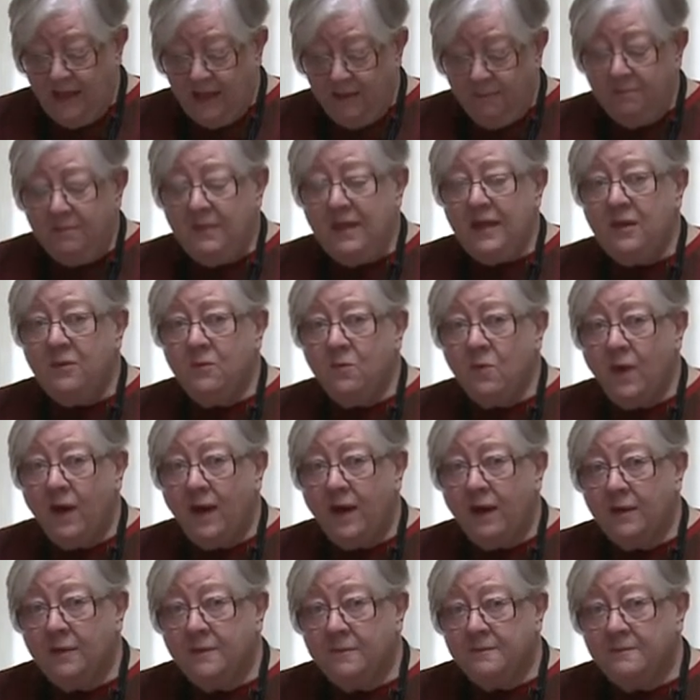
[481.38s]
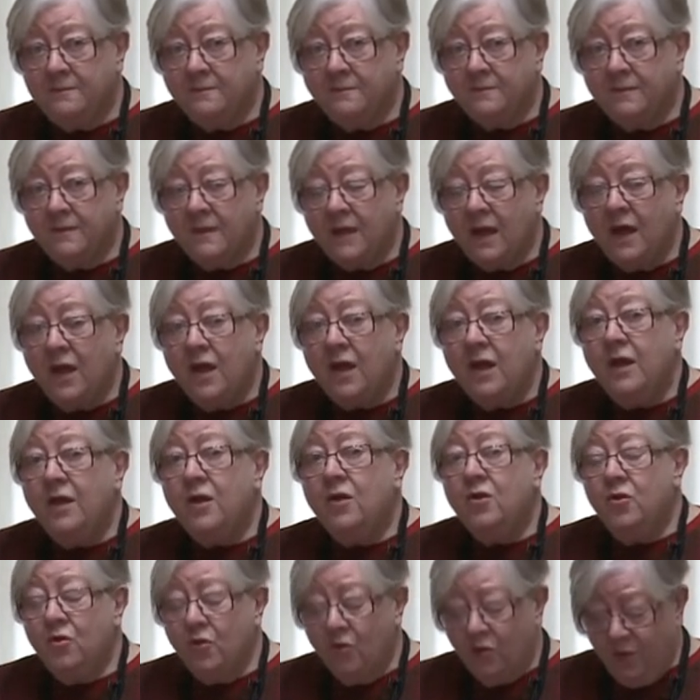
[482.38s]
Meanwhile,
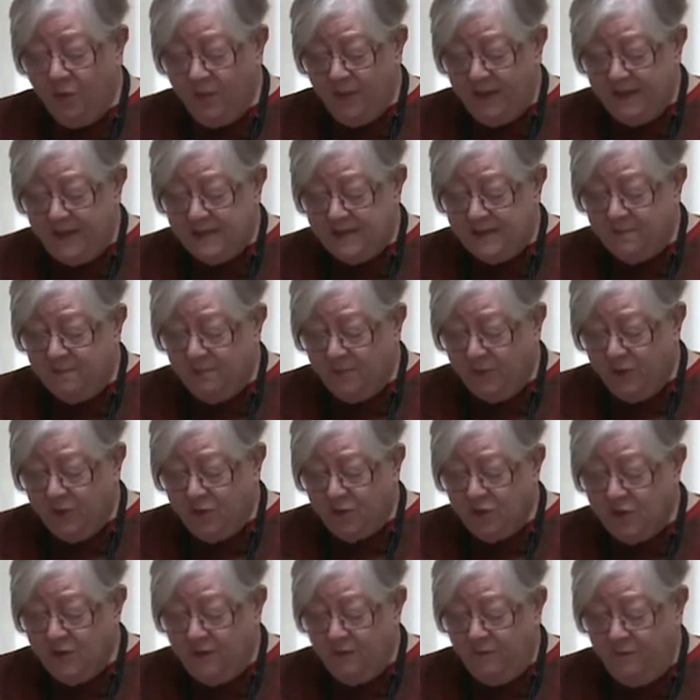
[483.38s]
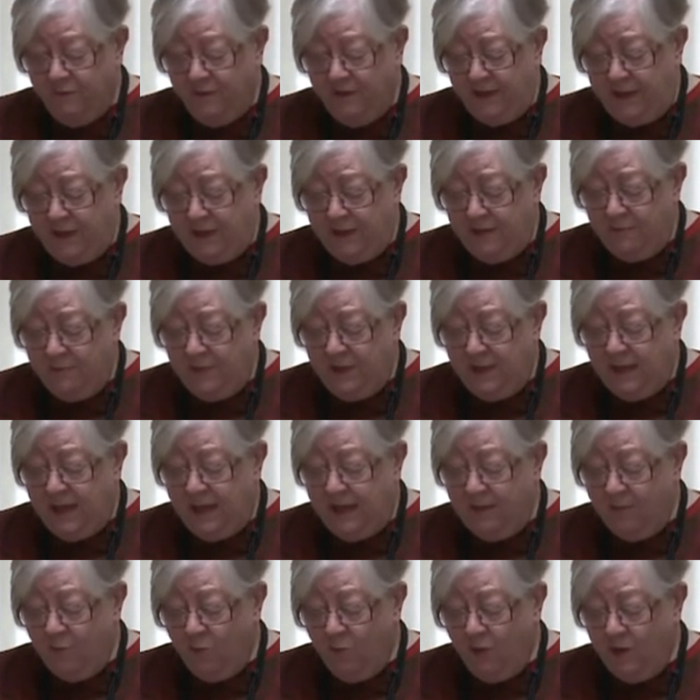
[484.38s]
Norway's merchant fleet
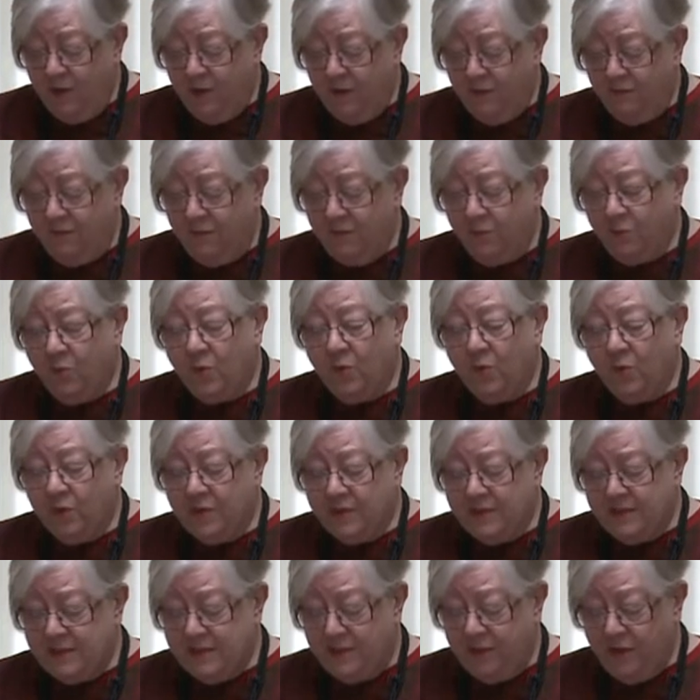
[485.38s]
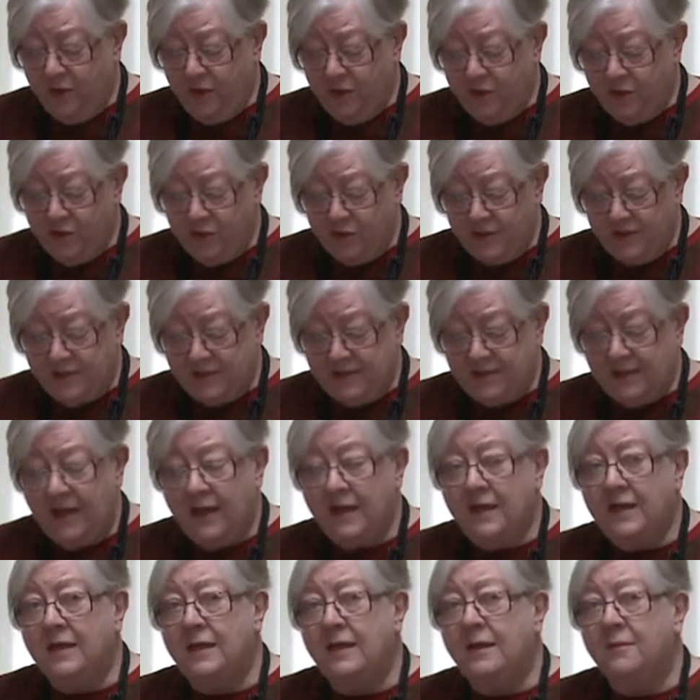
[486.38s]
became one of the world's largest
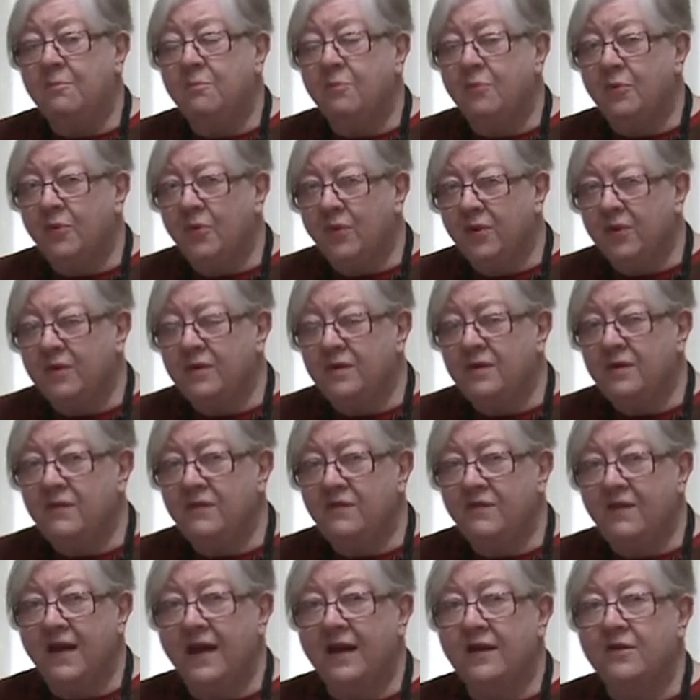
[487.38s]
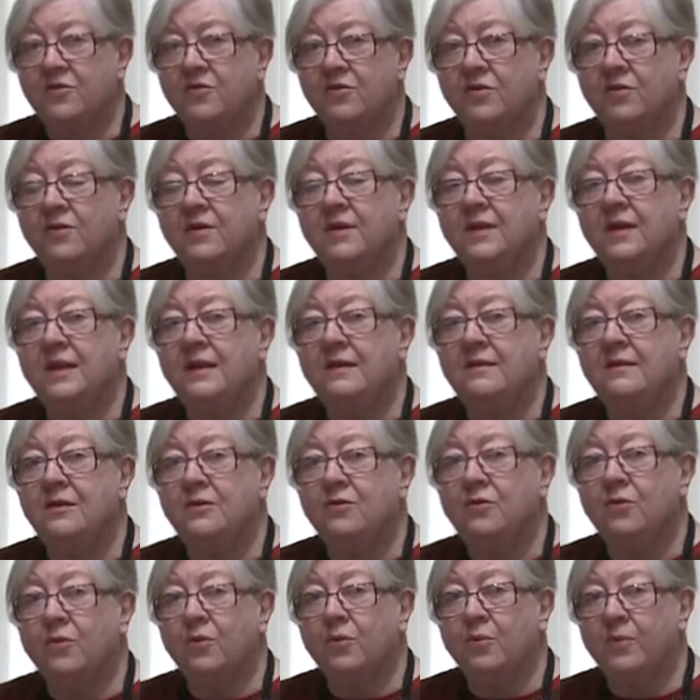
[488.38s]
and an important factor in the
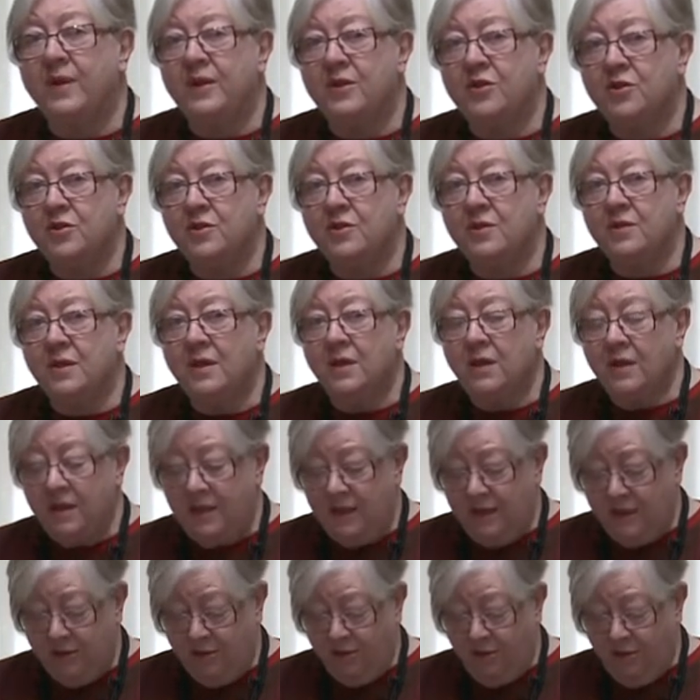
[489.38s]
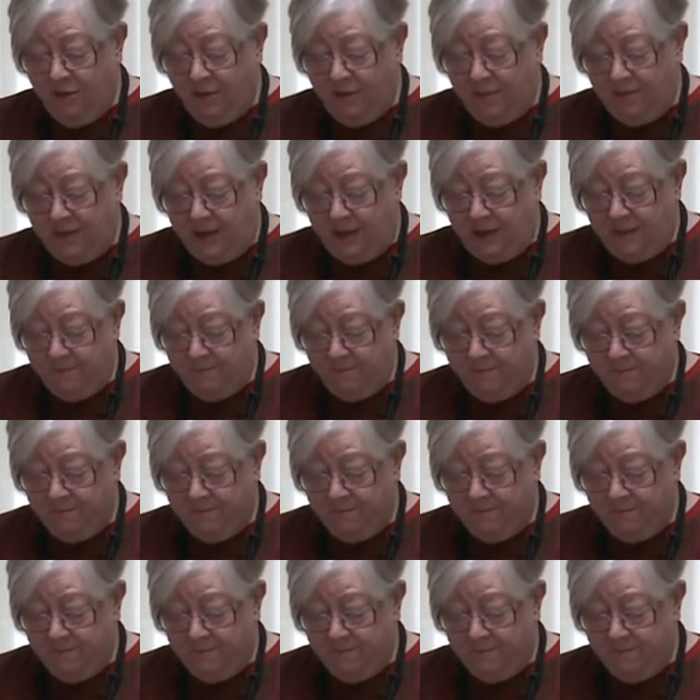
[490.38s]
Norwegian economy.